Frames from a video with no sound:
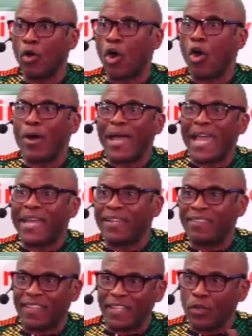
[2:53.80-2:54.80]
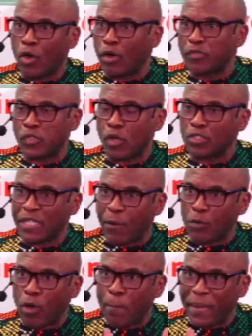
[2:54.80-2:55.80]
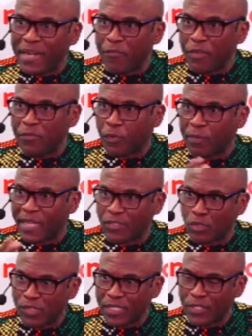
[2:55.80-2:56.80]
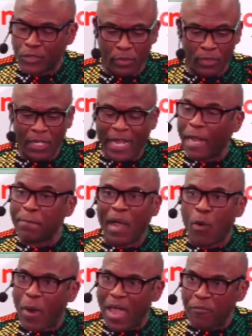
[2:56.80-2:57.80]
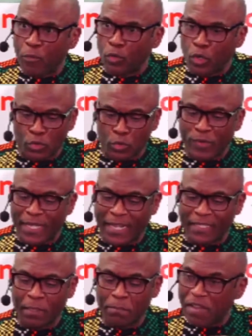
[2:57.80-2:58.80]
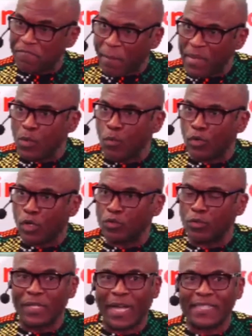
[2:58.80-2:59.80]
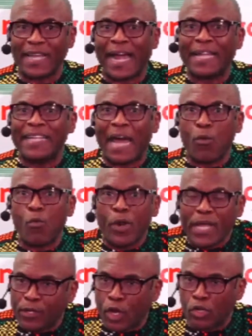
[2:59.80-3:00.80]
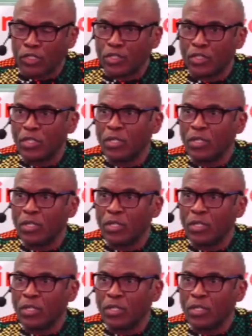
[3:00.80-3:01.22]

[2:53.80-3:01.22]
or anything of such. I will not benefit from the association. And my wife will not do that. My family will not do that. And I will not